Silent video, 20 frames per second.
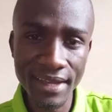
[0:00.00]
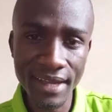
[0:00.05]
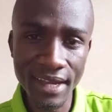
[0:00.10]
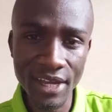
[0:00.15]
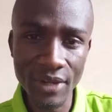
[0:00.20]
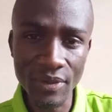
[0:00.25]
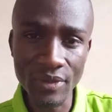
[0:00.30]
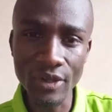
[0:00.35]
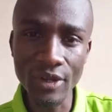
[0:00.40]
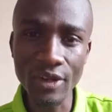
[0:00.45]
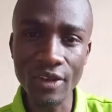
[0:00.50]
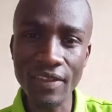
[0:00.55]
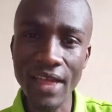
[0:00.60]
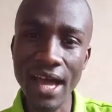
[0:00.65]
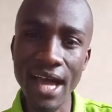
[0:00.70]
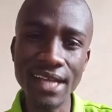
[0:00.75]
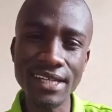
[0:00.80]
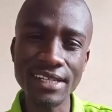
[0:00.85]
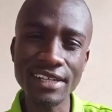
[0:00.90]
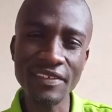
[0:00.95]
And we all know
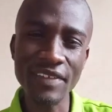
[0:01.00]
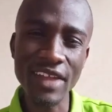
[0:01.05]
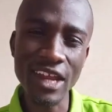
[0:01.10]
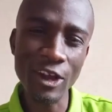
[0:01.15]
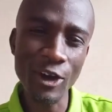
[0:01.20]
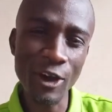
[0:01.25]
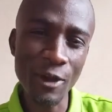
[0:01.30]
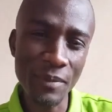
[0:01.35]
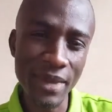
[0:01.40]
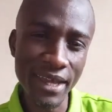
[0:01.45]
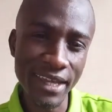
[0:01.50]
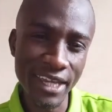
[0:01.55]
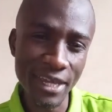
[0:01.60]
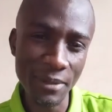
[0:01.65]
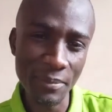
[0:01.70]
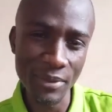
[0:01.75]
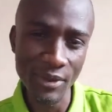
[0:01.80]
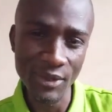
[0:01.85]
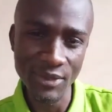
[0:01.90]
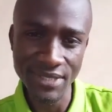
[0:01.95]
that the
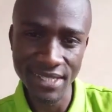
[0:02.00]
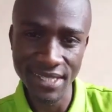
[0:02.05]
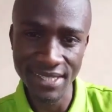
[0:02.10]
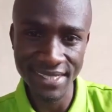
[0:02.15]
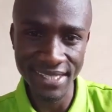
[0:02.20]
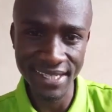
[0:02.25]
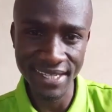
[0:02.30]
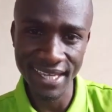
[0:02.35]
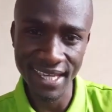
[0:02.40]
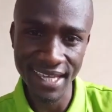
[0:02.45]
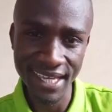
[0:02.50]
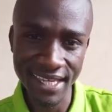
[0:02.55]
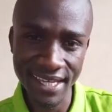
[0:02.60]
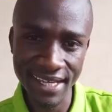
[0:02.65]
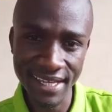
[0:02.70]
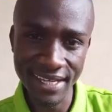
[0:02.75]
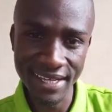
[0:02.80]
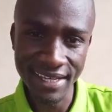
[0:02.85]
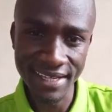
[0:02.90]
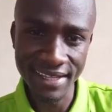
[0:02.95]
lawmaking process in Kenya,
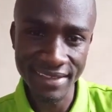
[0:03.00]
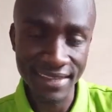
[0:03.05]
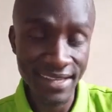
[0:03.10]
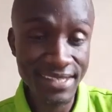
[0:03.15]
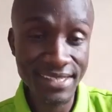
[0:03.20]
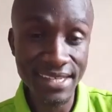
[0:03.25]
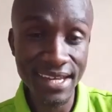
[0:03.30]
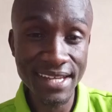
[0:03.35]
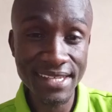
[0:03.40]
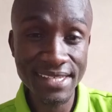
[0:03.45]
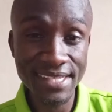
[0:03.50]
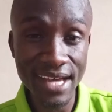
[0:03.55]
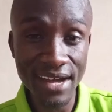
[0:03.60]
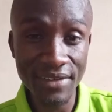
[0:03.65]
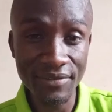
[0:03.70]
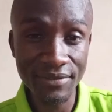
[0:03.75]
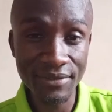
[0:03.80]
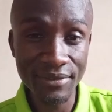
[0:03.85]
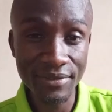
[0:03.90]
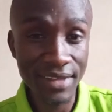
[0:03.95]
that is a
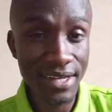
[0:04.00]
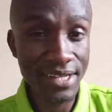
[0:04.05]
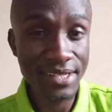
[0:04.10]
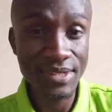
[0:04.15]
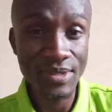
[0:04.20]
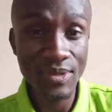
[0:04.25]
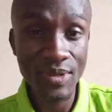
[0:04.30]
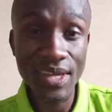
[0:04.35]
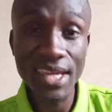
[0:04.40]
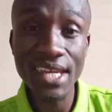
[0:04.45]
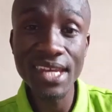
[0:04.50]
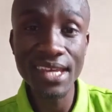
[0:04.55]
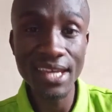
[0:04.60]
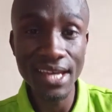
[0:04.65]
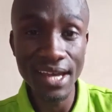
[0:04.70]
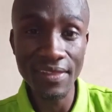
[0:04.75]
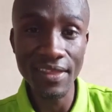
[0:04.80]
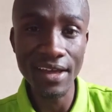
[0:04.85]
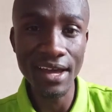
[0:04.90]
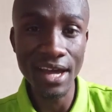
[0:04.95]
reserve. There is no any
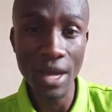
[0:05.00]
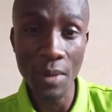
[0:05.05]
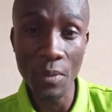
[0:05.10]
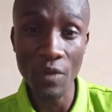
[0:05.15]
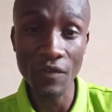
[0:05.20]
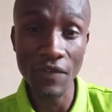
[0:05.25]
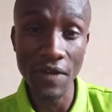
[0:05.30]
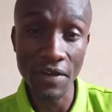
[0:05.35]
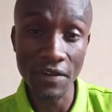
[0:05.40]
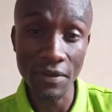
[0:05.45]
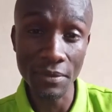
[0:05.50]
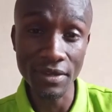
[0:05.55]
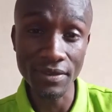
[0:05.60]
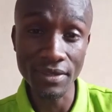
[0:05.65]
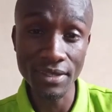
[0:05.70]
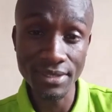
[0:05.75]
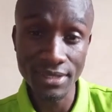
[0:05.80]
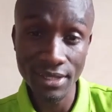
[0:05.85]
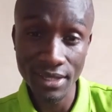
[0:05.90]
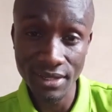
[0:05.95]
other arm of government in
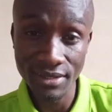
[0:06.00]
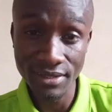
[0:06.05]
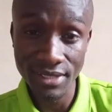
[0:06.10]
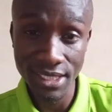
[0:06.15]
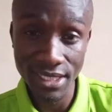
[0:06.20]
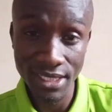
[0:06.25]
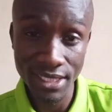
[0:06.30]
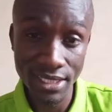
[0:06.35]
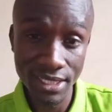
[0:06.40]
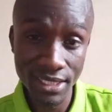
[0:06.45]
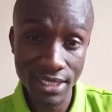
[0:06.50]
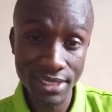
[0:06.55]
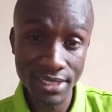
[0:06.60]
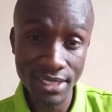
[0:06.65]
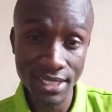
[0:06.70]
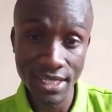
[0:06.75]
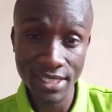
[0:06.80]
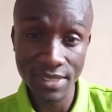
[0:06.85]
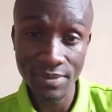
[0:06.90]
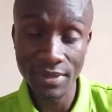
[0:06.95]
this country
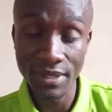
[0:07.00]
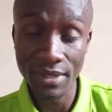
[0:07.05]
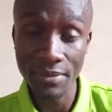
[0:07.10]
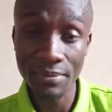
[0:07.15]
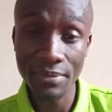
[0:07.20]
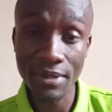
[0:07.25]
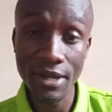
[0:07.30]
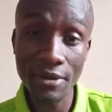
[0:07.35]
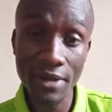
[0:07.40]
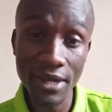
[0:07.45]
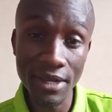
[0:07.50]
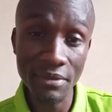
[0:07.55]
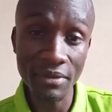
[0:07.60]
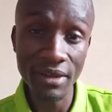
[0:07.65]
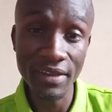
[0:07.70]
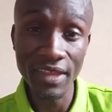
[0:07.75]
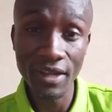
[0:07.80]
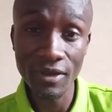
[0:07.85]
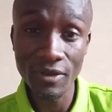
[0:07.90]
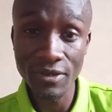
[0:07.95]
that has been empowered
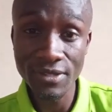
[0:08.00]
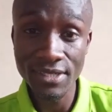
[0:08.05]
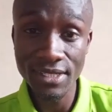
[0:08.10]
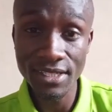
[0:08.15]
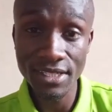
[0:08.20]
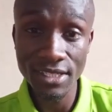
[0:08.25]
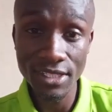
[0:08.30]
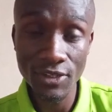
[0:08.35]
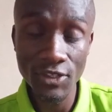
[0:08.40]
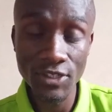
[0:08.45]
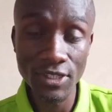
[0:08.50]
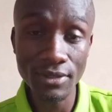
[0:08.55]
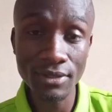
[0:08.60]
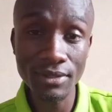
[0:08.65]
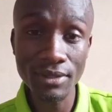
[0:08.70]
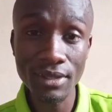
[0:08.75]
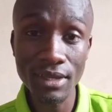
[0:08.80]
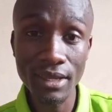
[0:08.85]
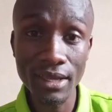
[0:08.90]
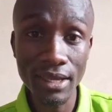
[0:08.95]
by the
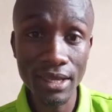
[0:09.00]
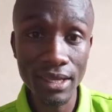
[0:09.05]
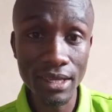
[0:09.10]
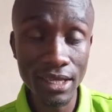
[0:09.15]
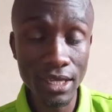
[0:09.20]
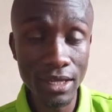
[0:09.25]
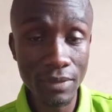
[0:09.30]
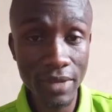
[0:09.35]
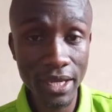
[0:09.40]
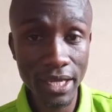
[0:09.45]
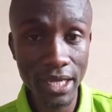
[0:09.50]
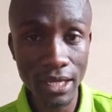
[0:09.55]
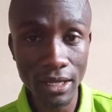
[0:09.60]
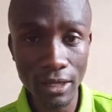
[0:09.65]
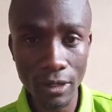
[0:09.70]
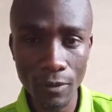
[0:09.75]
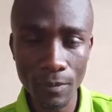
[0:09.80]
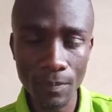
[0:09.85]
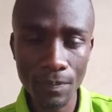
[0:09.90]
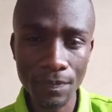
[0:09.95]
Constitution in making
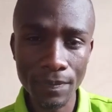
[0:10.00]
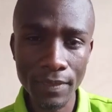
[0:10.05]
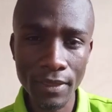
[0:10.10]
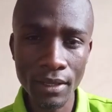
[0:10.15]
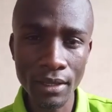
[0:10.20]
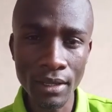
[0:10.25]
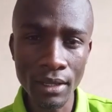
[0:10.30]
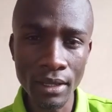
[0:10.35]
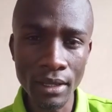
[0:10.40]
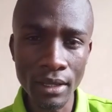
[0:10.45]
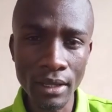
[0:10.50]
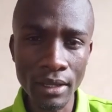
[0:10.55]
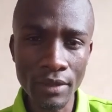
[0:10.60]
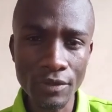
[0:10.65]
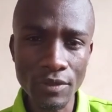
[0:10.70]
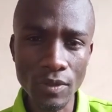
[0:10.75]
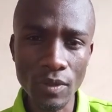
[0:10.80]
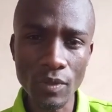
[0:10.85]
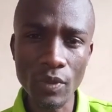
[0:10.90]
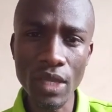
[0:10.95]
law.
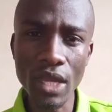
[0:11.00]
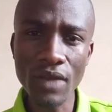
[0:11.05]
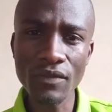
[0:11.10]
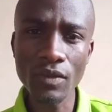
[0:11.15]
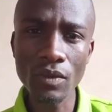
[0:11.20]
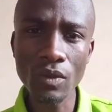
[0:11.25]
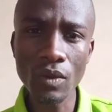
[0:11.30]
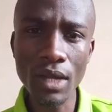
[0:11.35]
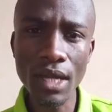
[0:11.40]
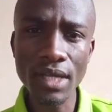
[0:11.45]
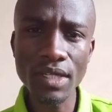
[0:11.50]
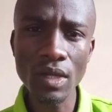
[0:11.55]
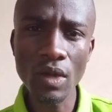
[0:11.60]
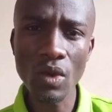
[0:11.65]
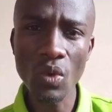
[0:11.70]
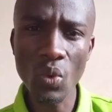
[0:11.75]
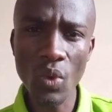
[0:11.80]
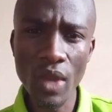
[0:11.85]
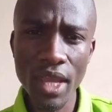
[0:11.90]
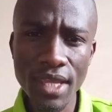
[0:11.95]
So we have to look at
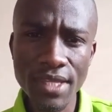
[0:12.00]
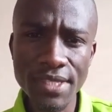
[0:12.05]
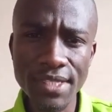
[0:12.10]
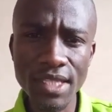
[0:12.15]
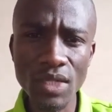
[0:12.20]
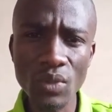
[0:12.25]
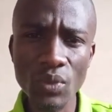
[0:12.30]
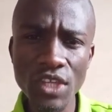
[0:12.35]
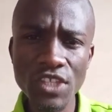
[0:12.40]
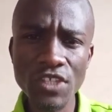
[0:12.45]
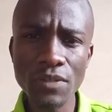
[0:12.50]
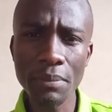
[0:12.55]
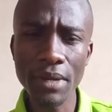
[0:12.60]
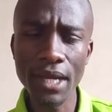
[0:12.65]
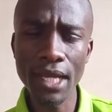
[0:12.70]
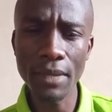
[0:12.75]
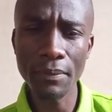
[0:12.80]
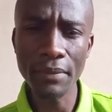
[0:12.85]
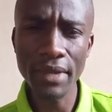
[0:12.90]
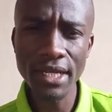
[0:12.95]
ways in which
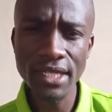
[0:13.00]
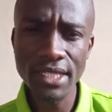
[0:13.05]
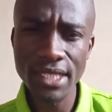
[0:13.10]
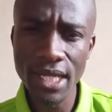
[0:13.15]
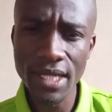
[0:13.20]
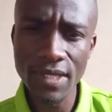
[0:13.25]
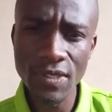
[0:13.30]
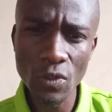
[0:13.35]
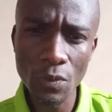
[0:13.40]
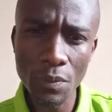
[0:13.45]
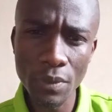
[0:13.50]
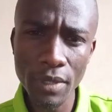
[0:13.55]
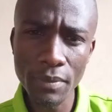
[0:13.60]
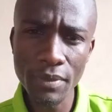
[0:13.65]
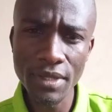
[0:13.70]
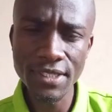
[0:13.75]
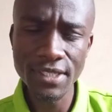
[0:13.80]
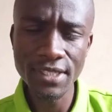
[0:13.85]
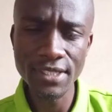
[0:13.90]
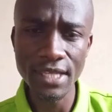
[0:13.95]
parliamentary
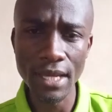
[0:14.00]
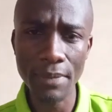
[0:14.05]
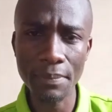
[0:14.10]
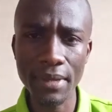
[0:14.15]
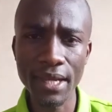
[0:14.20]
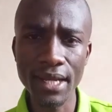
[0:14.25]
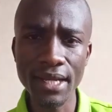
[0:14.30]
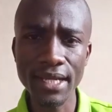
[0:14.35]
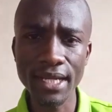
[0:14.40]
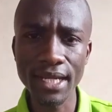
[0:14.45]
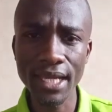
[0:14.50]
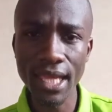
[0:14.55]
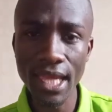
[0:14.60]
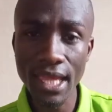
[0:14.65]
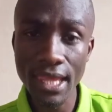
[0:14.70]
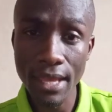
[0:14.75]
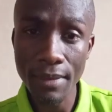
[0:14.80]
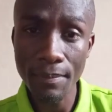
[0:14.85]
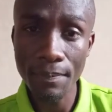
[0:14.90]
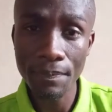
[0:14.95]
supremacy is upheld in
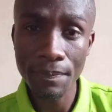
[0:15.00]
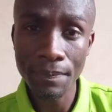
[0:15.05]
Kenya.